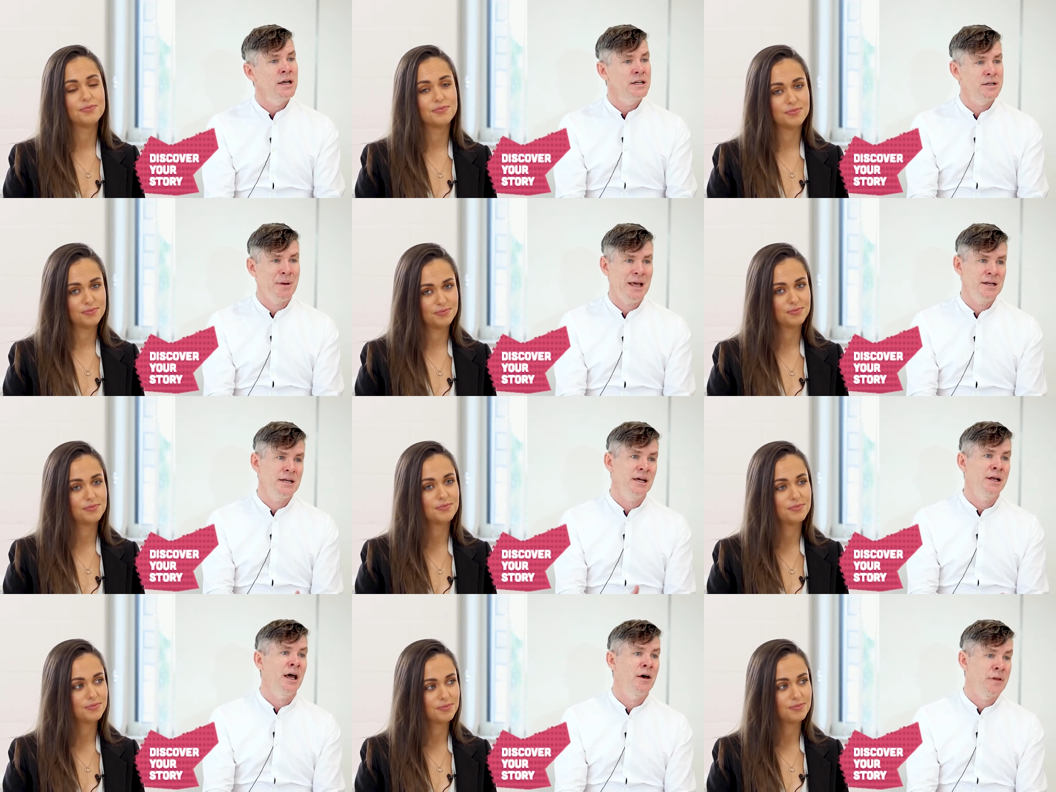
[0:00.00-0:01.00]
Speaker 1: depending
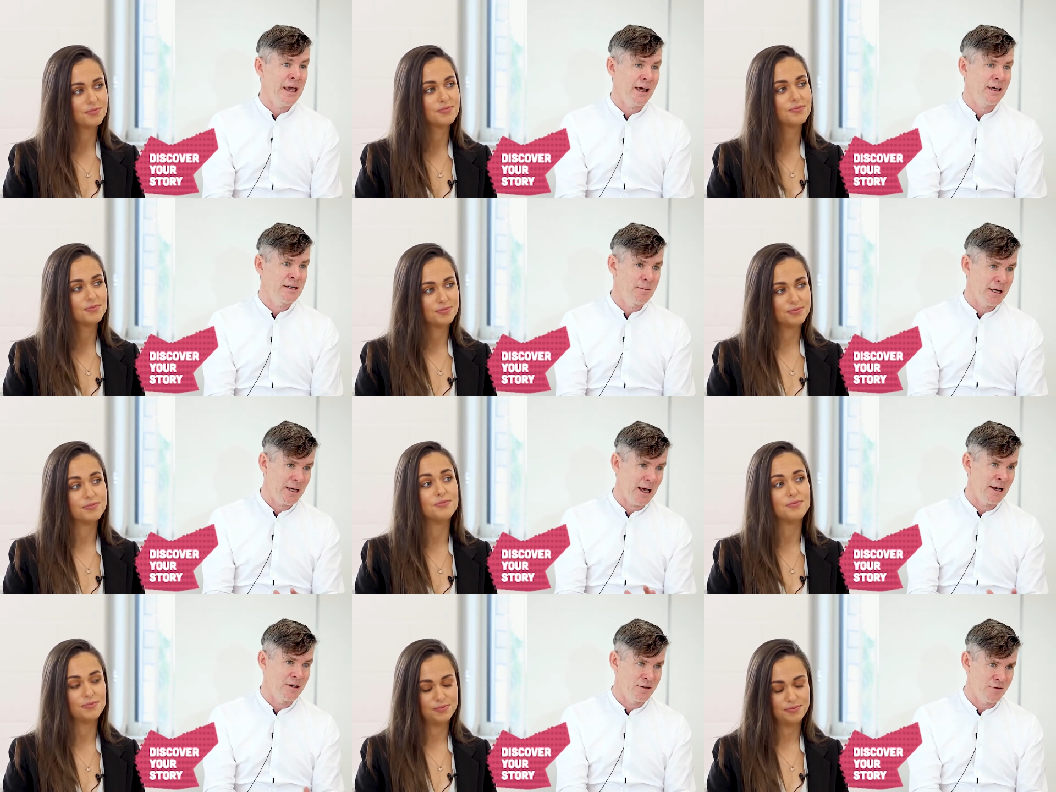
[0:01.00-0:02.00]
on how the academic mm-hmm.
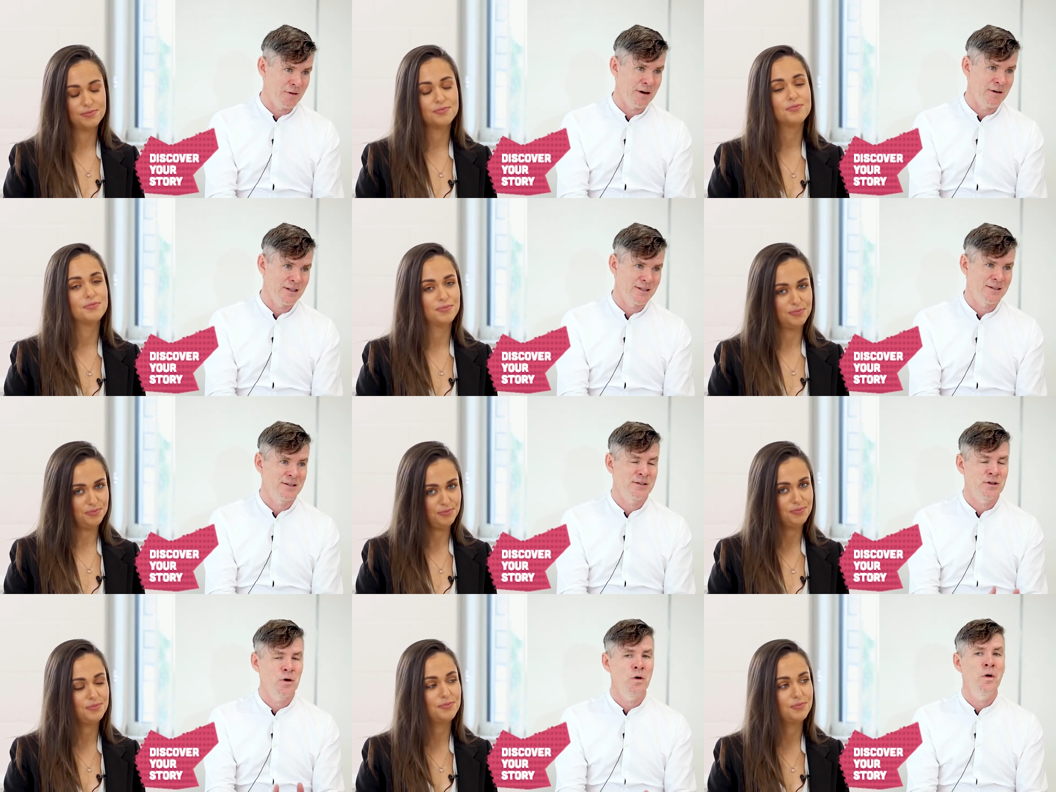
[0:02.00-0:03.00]
calendar varies. Mm-hmm.
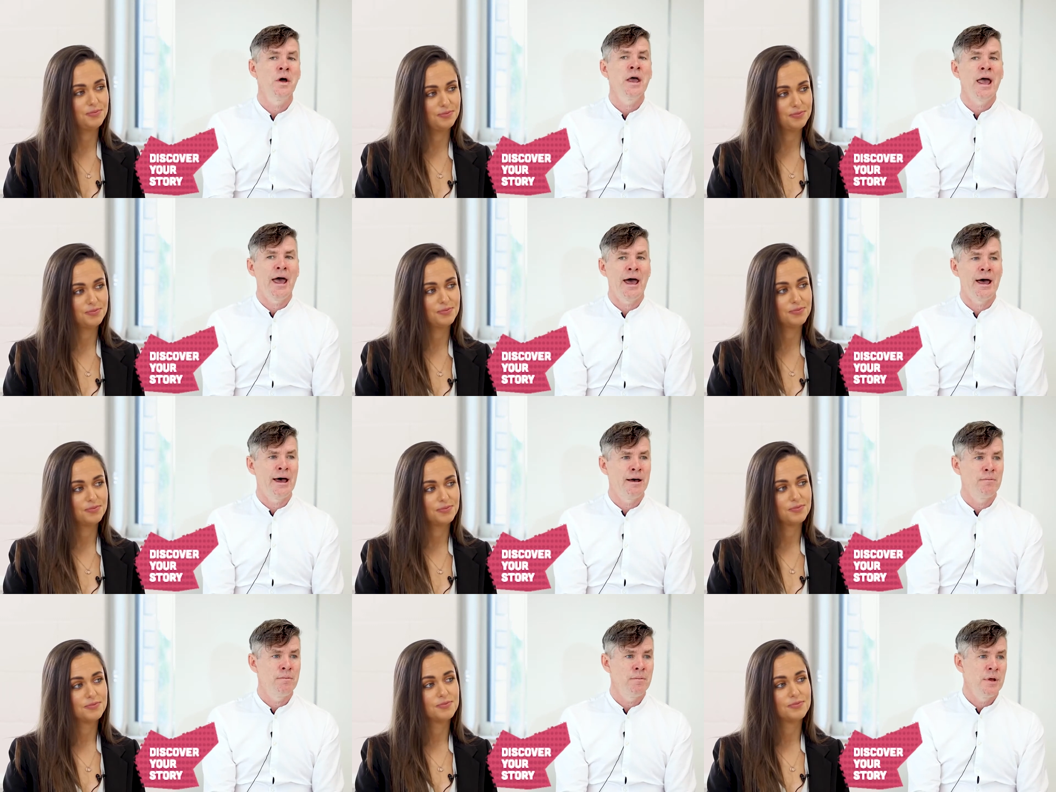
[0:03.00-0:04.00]
So,
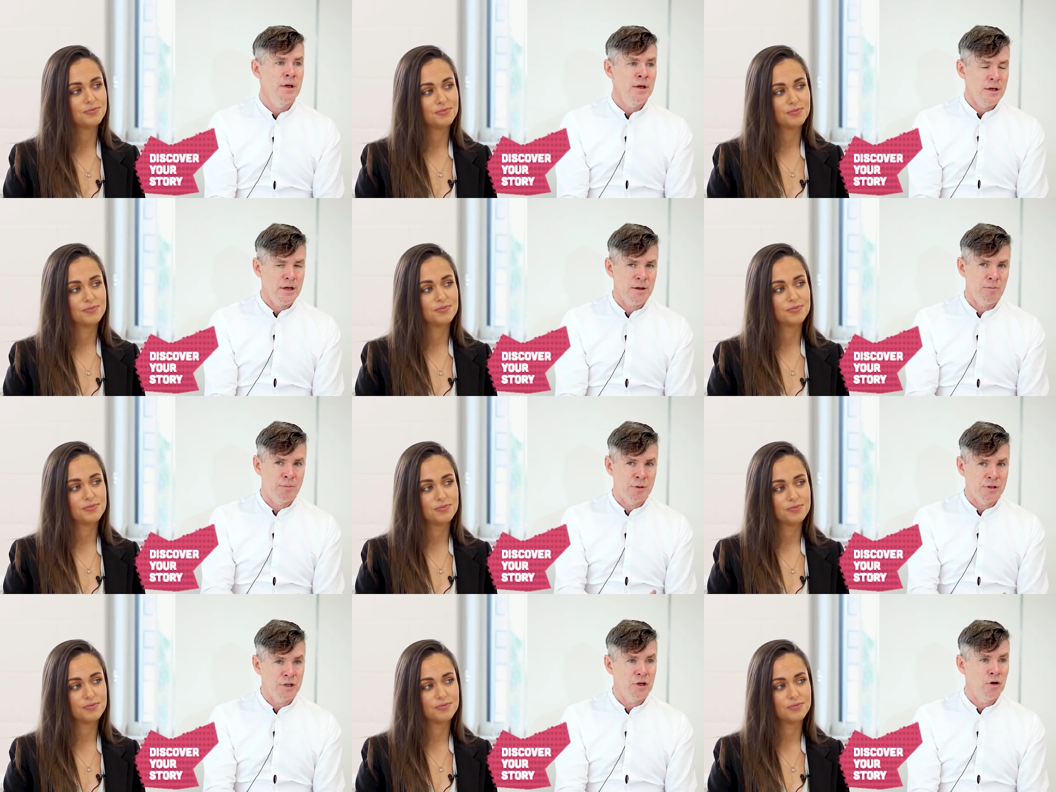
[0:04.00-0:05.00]
um,
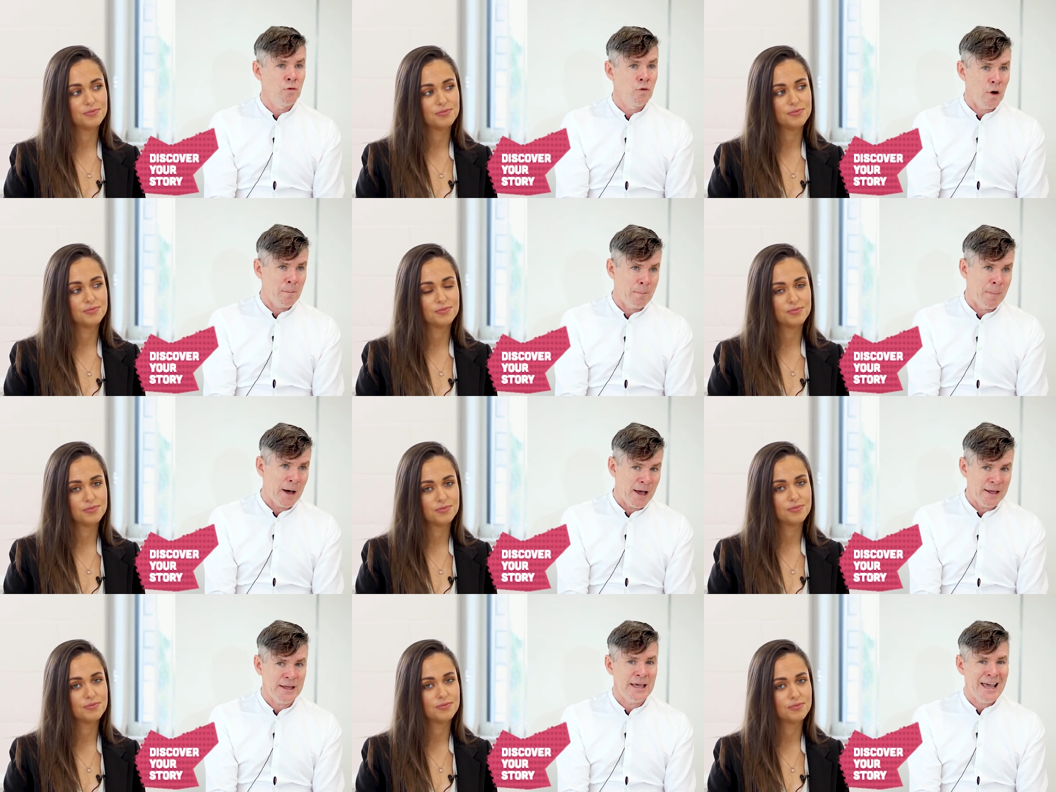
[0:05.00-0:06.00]
but
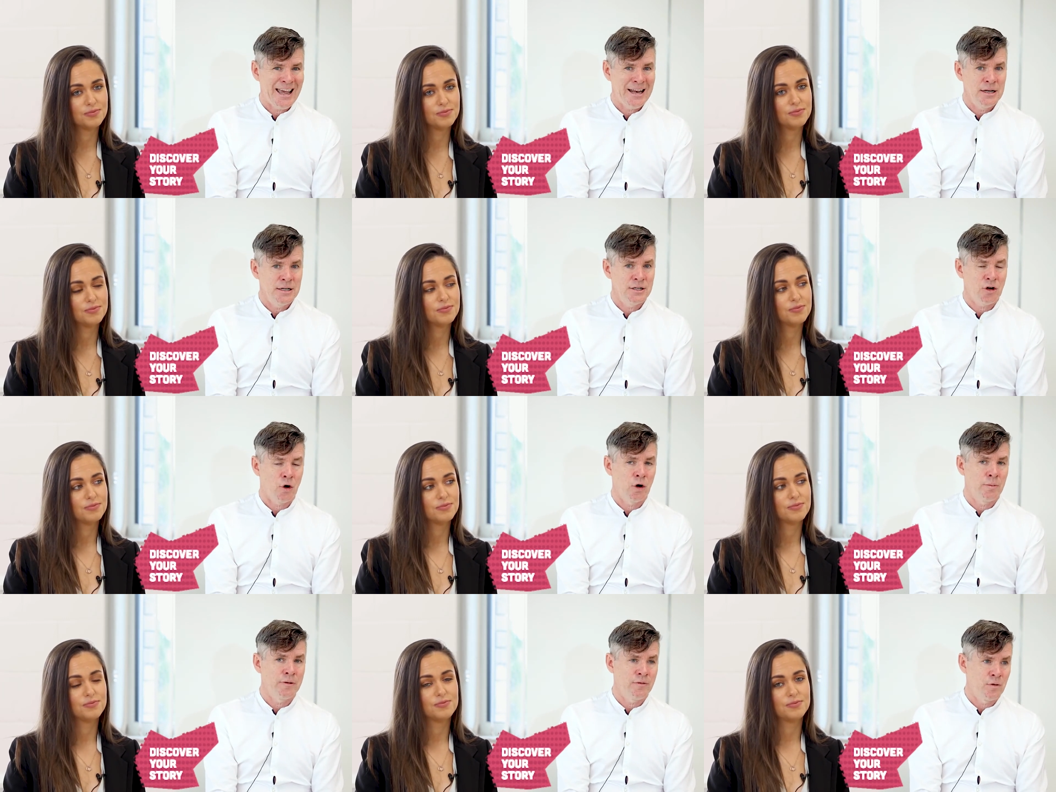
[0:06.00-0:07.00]
by the end
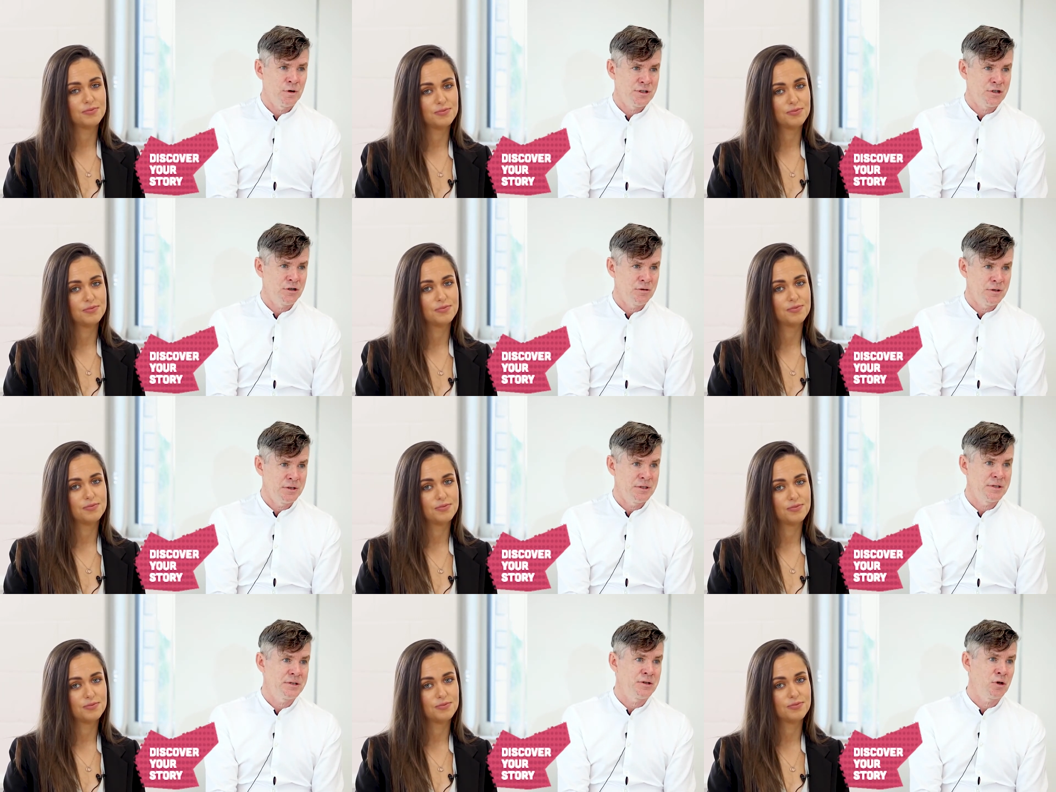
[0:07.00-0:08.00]
or before
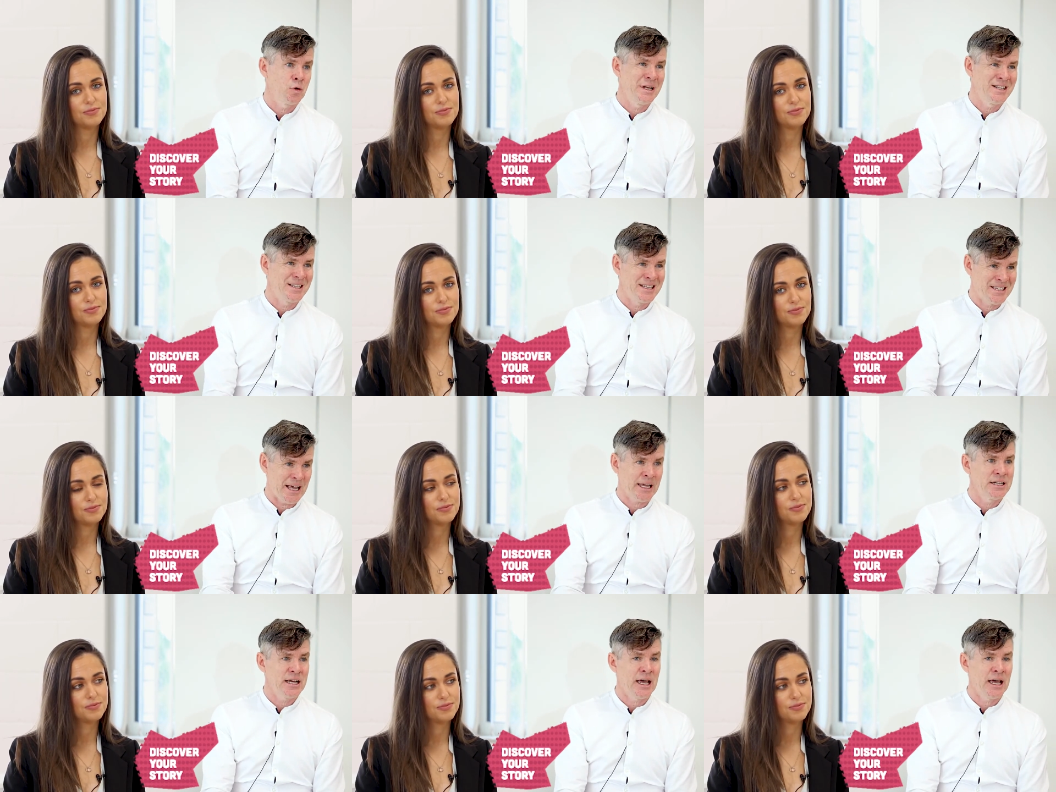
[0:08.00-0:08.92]
students go into the second